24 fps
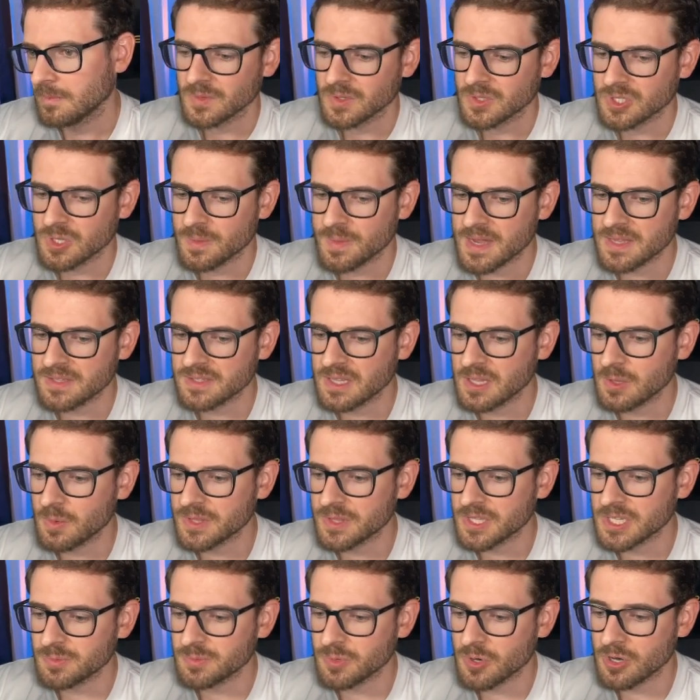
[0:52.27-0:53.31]
So basically what
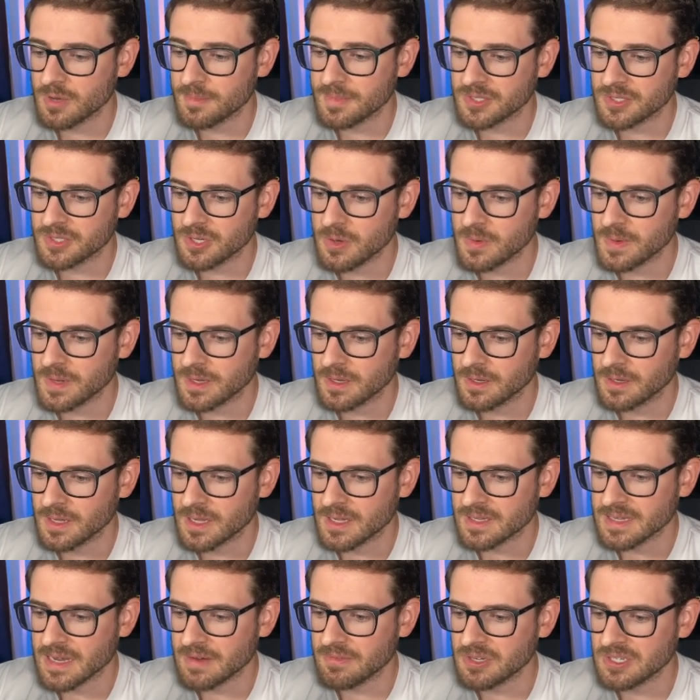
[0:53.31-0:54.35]
this program is doing
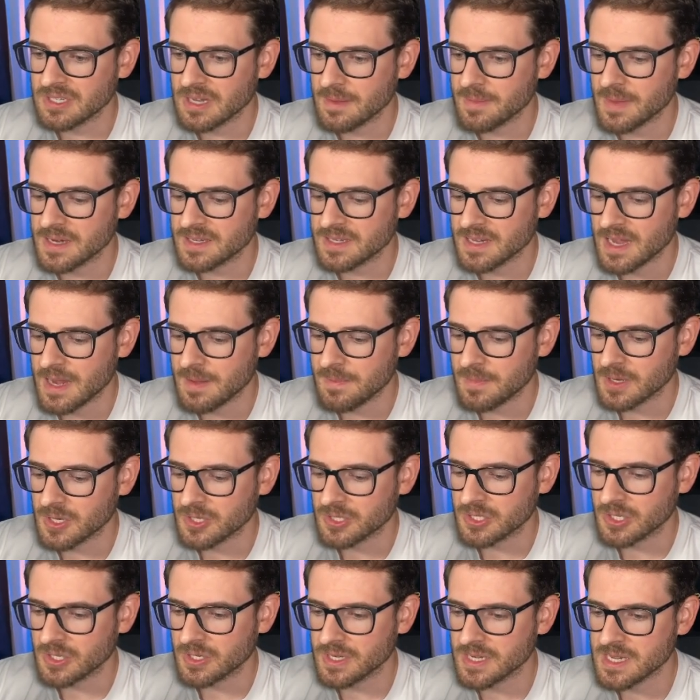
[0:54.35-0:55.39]
is every time I type in a
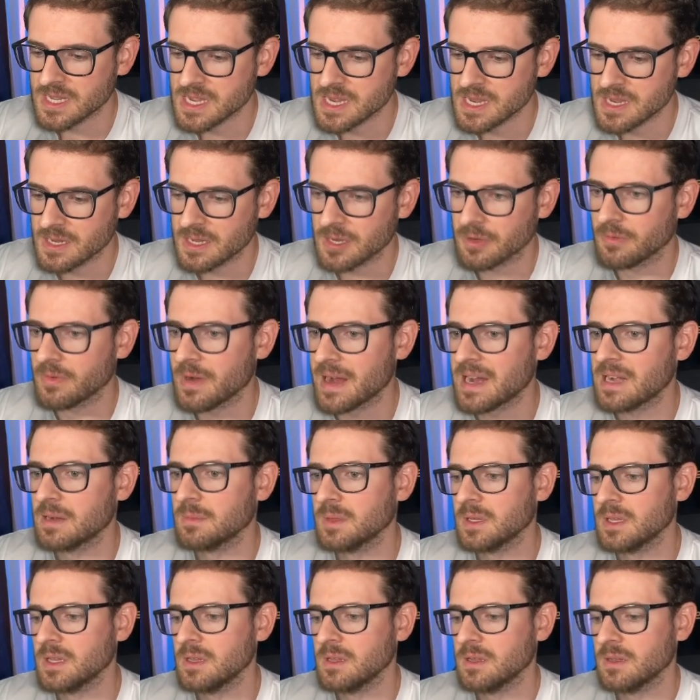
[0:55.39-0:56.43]
certain key, it
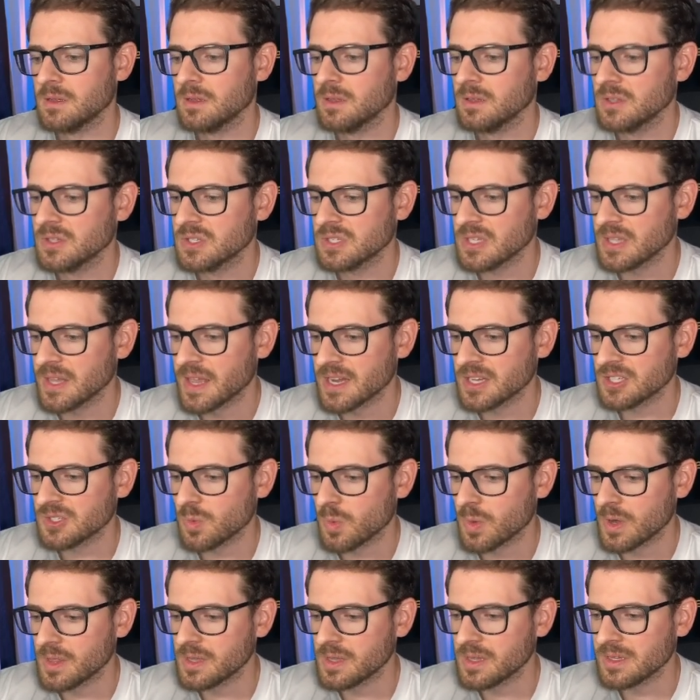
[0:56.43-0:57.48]
randomly selects
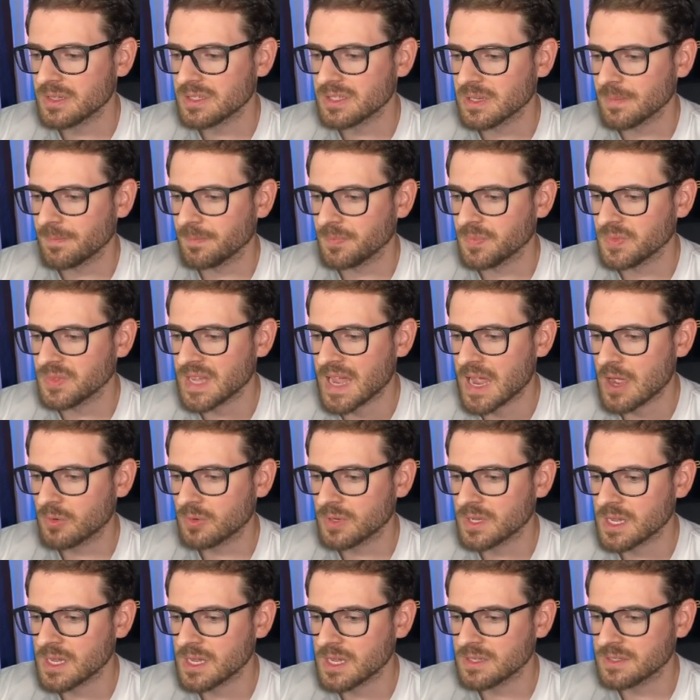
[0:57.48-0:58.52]
one of these down
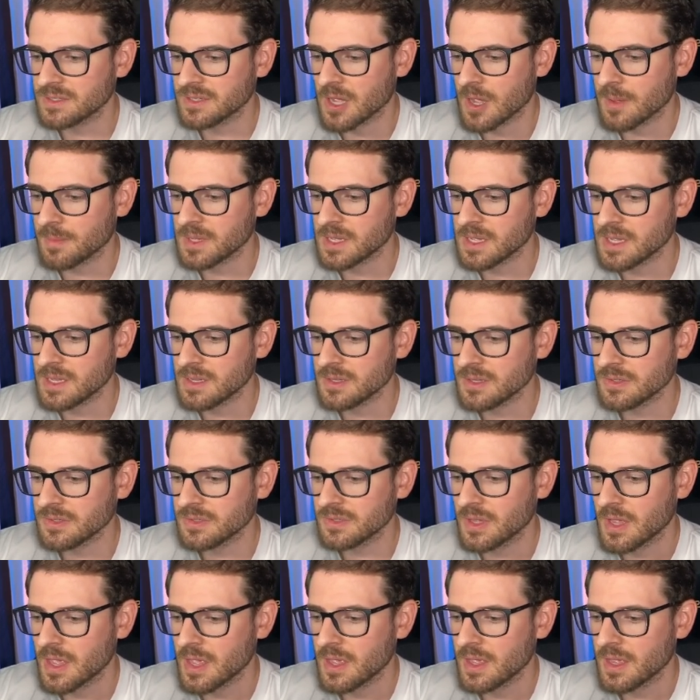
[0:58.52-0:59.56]
keys and up keys
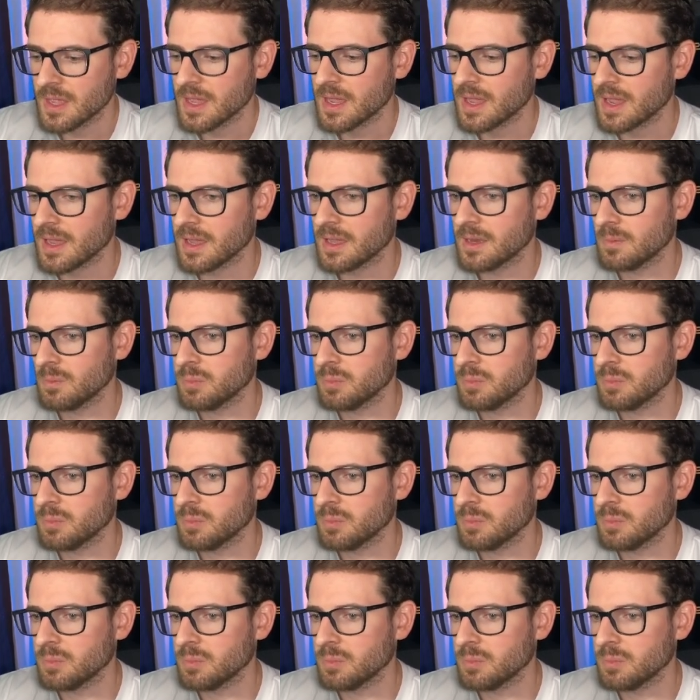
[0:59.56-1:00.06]
and